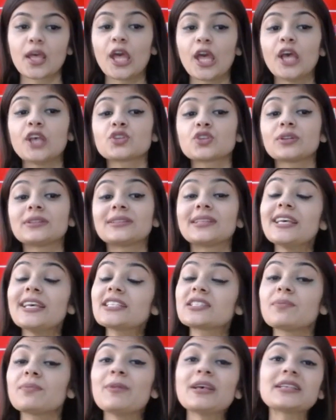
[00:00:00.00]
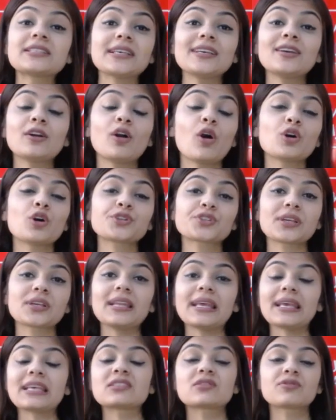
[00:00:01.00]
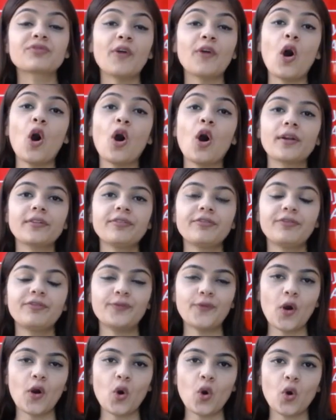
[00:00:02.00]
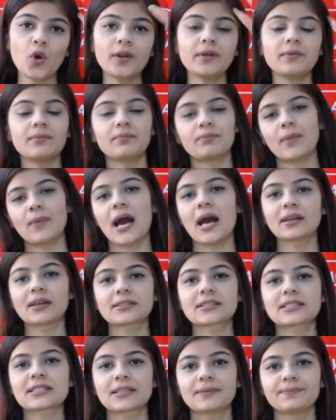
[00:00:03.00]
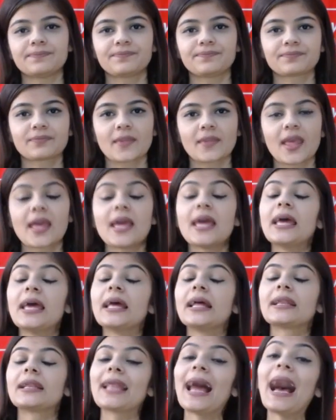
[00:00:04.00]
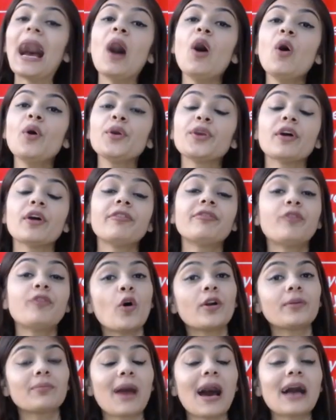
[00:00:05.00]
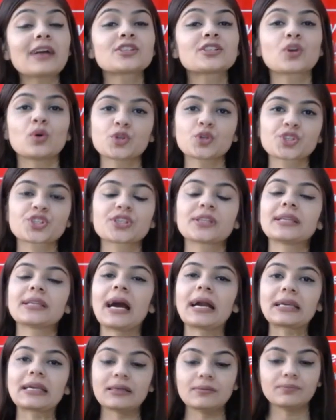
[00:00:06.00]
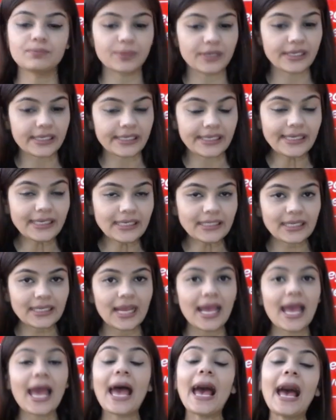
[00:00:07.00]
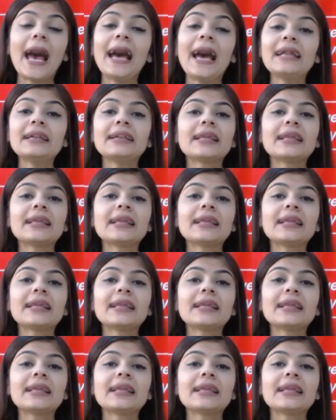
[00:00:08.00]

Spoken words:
So this missing question is for 4 marks. Now your 4 marks question are complete, and